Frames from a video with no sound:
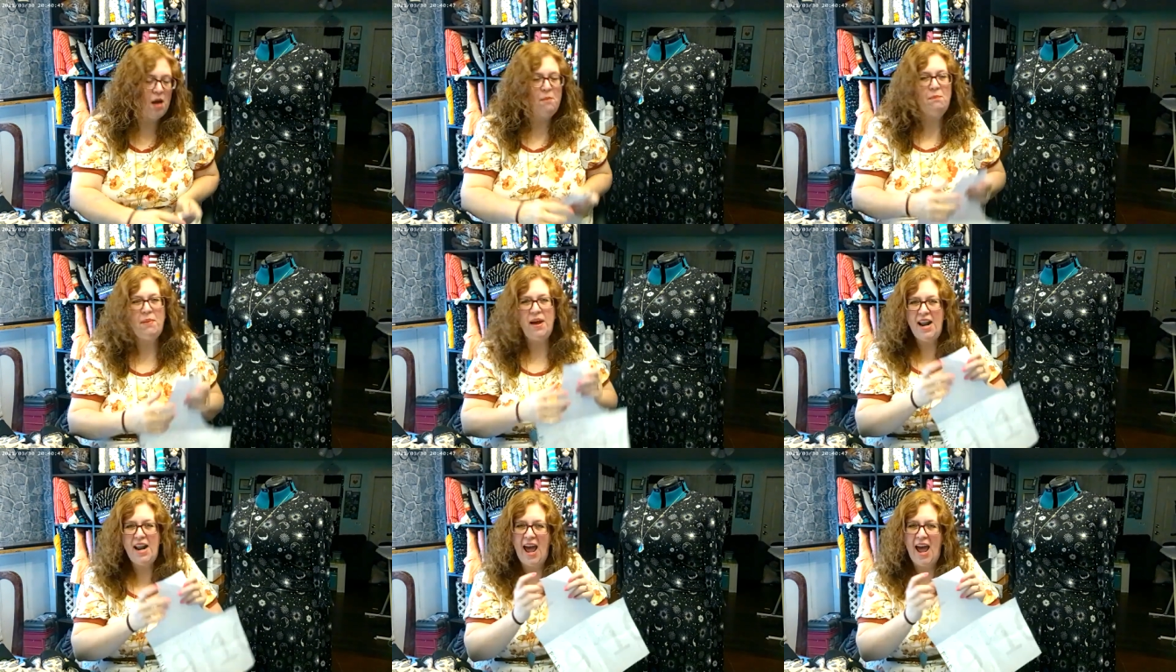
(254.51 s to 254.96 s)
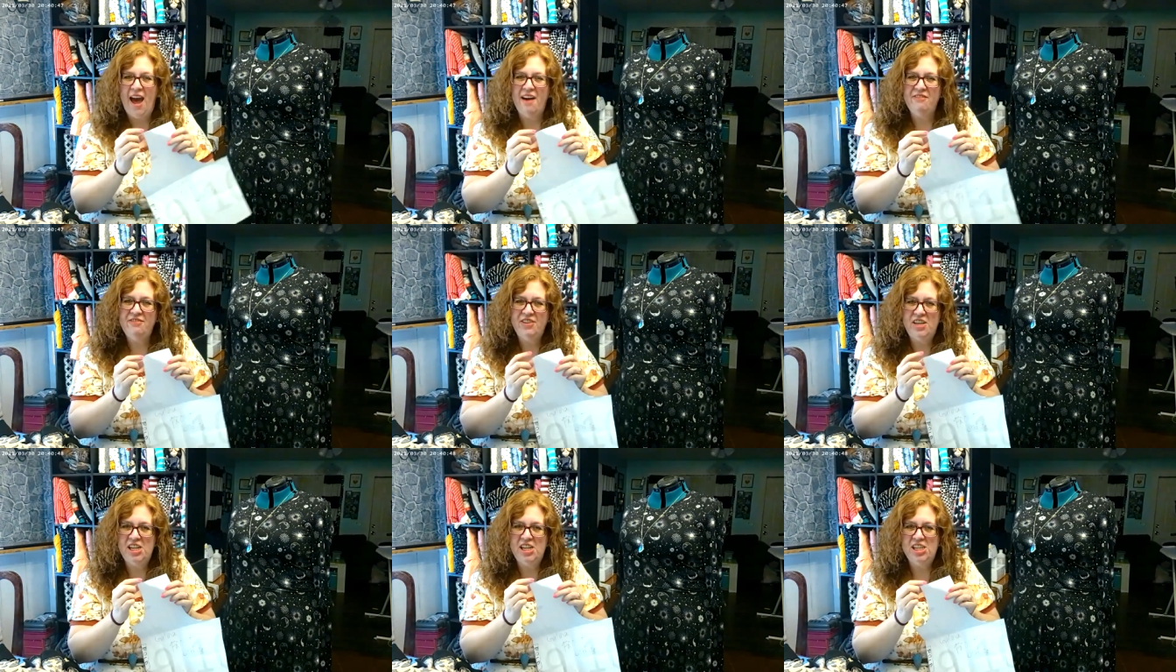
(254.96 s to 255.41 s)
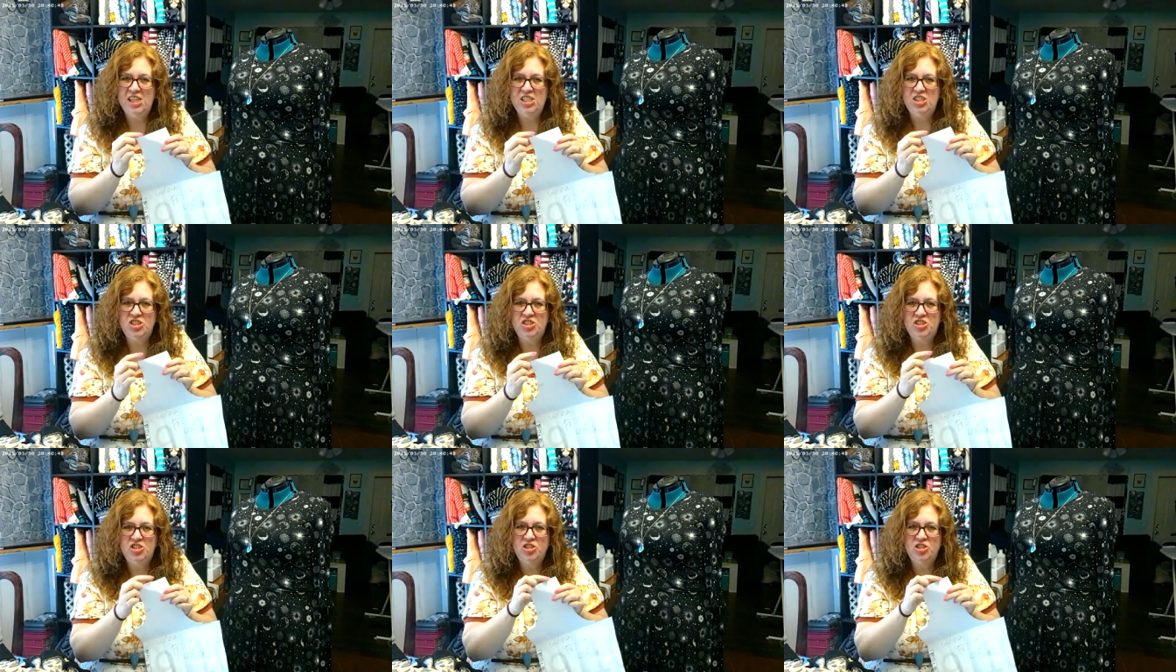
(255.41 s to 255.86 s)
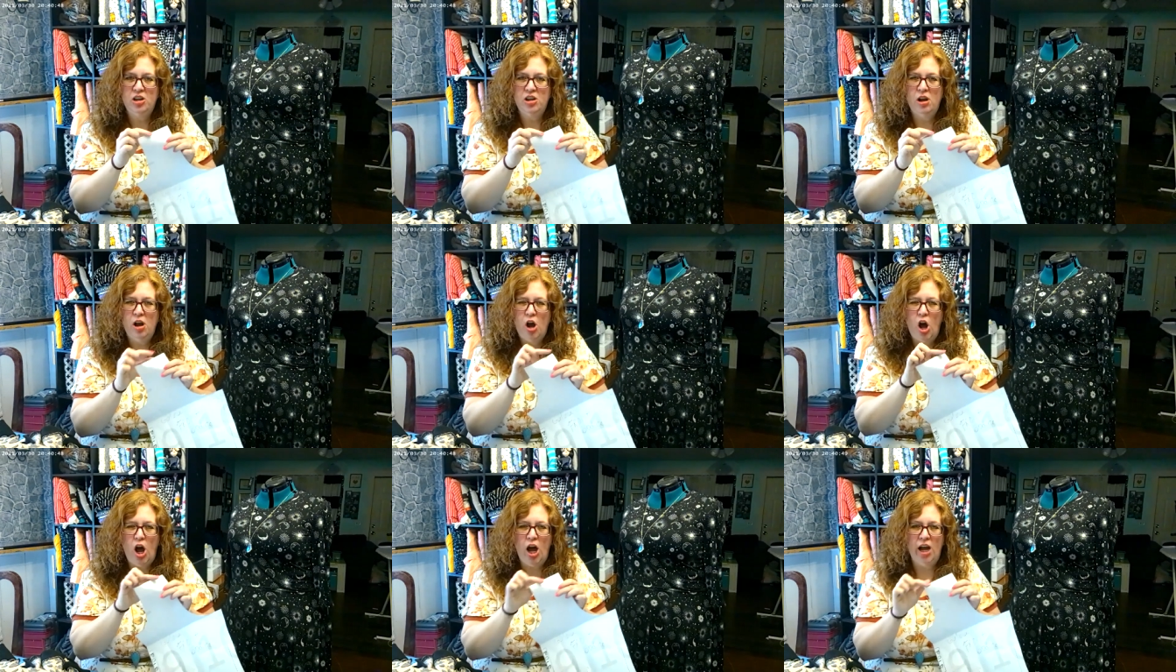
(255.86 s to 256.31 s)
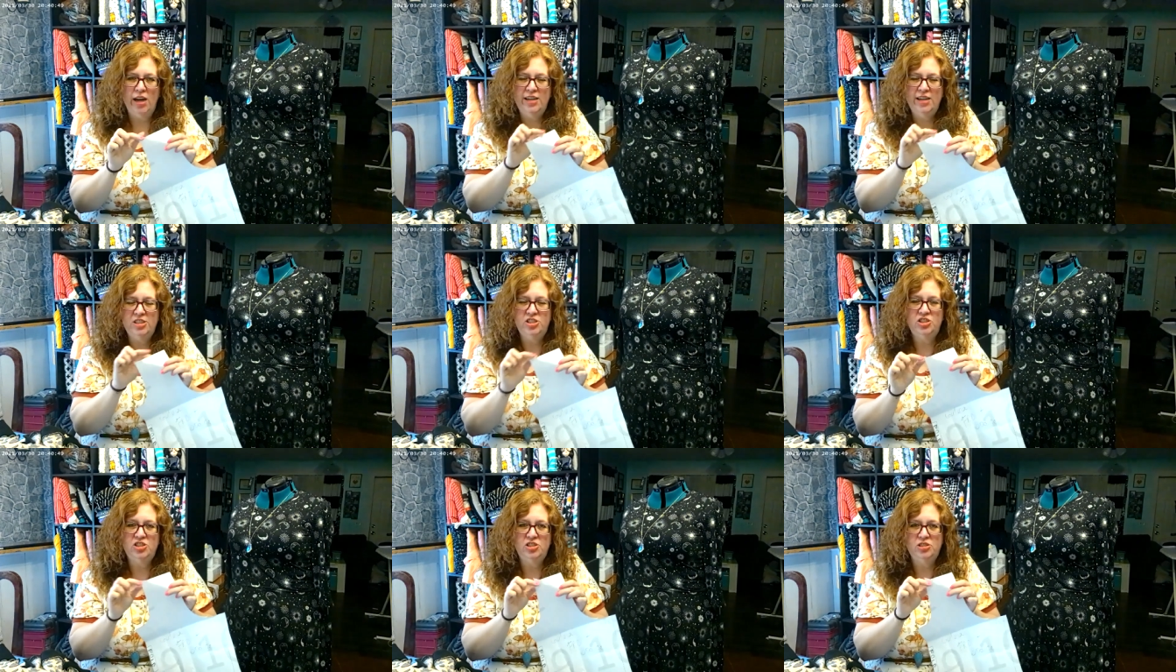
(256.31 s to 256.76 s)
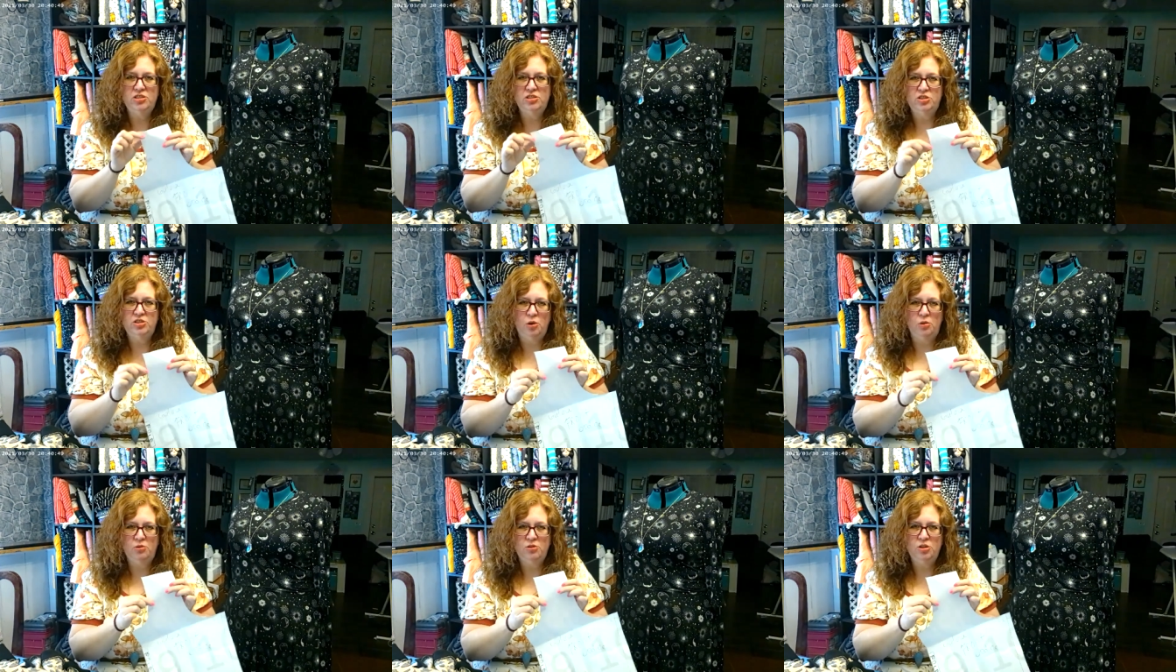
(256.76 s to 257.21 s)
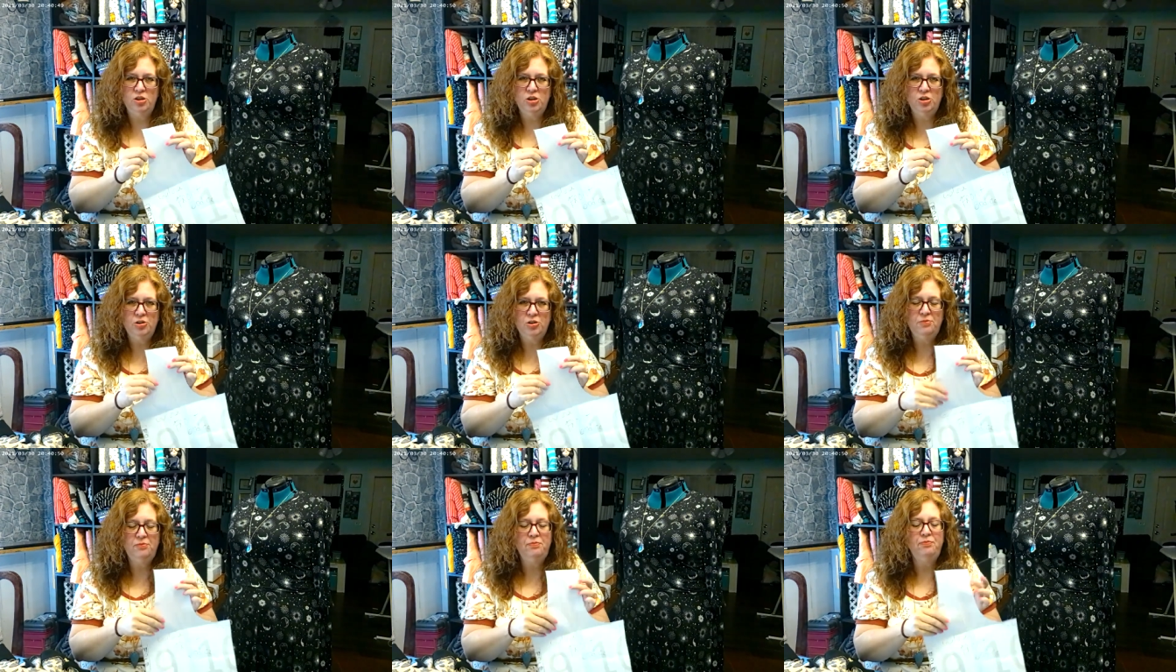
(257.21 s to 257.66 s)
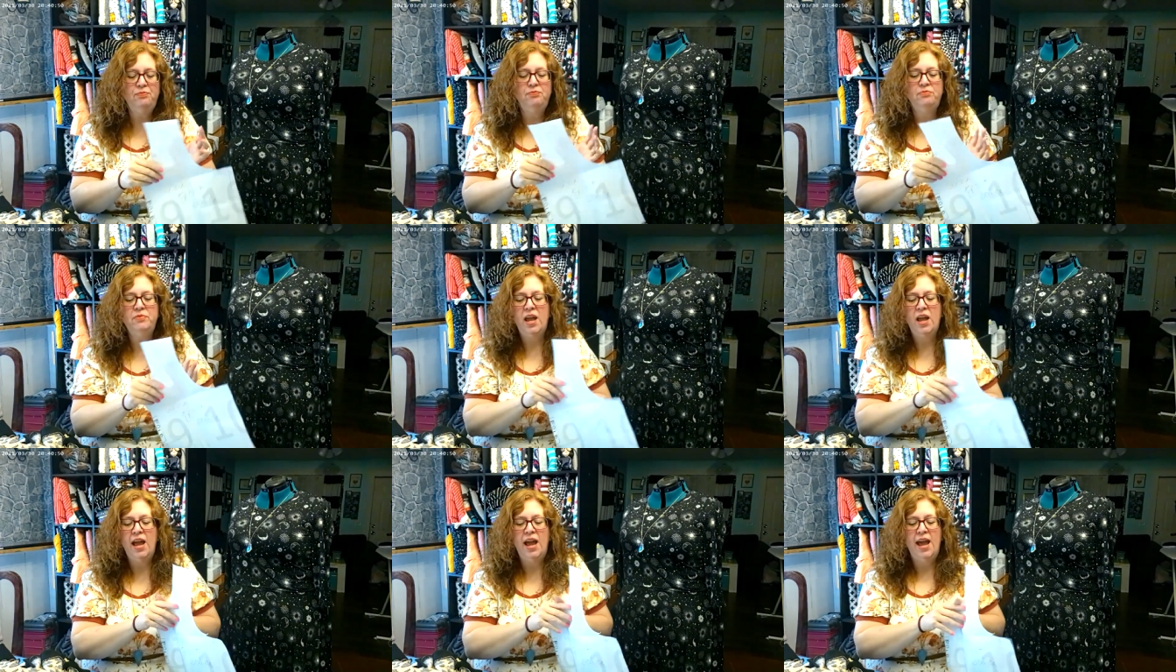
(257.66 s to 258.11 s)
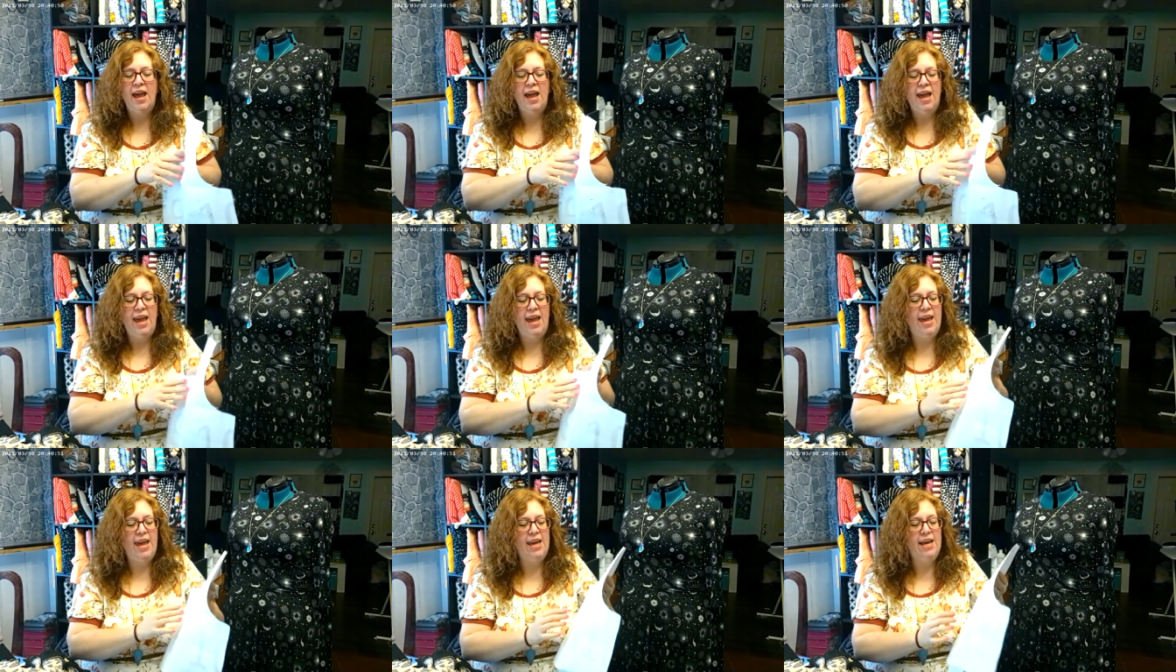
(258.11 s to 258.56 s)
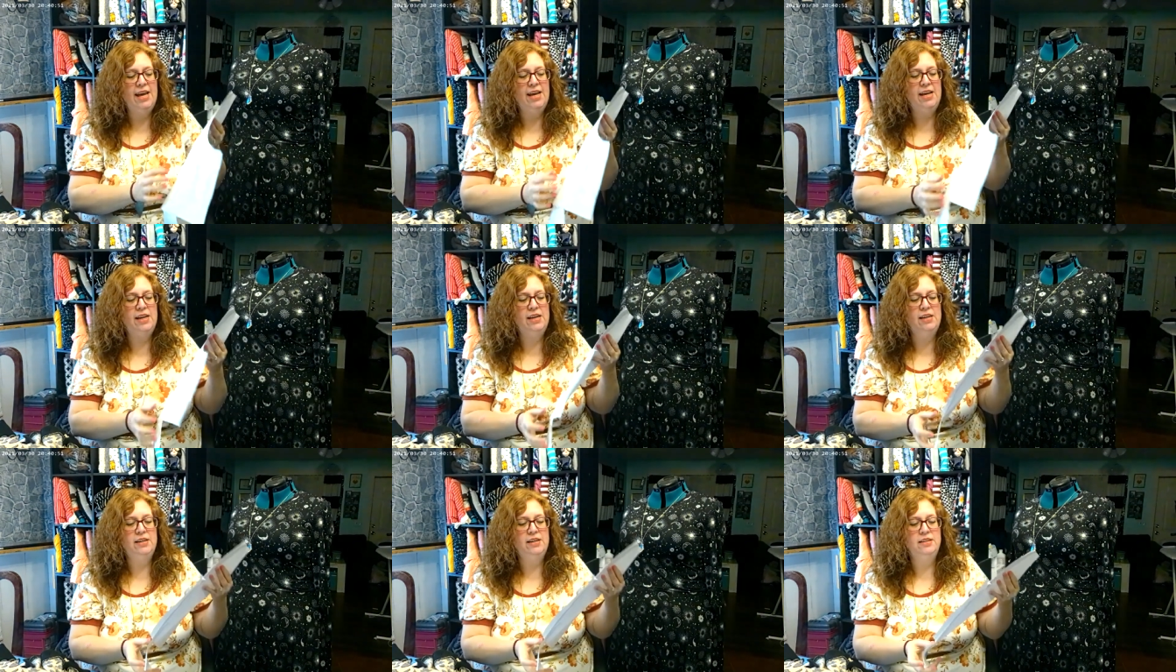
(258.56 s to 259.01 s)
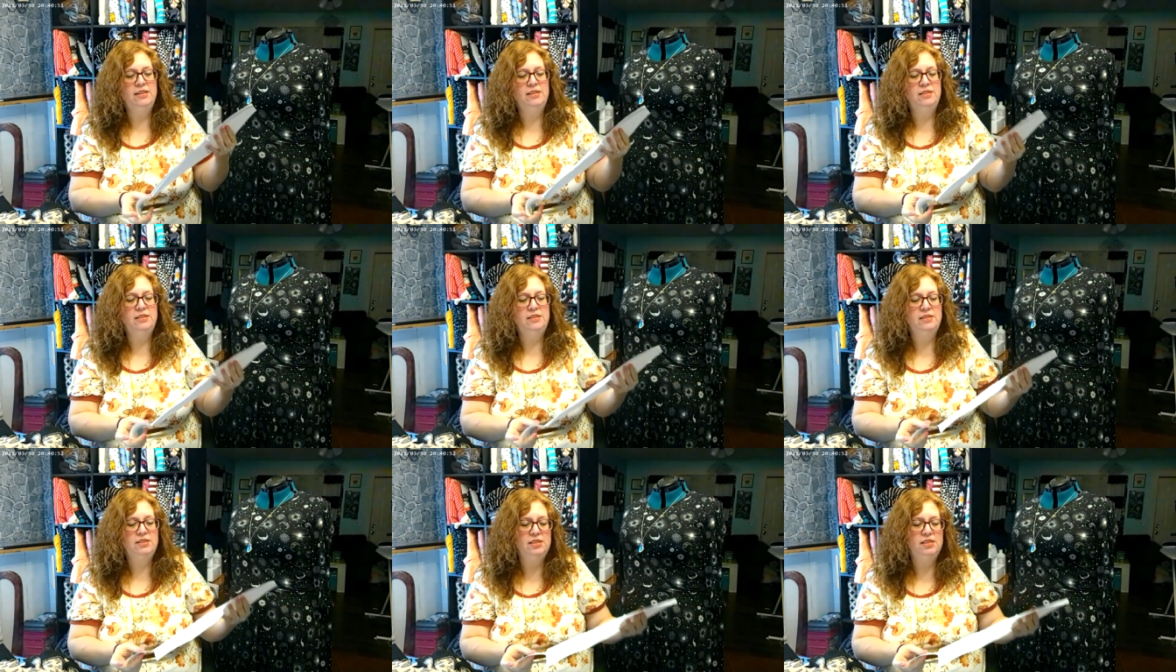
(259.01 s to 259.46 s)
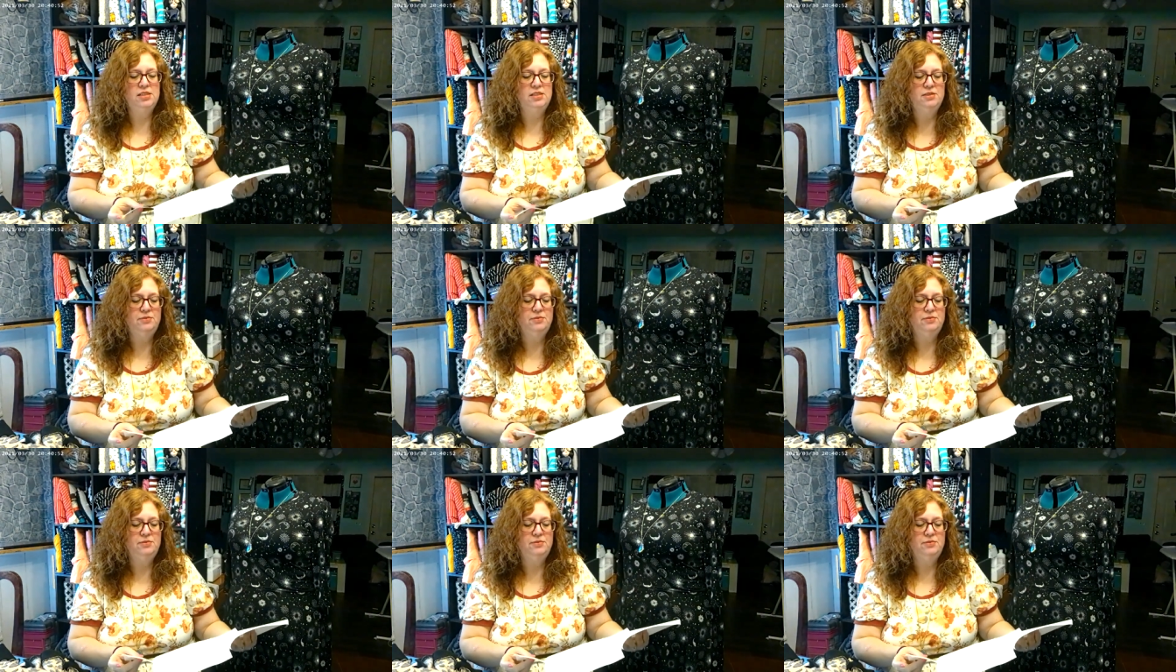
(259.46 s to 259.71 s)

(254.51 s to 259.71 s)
about a half an inch on each shoulder, and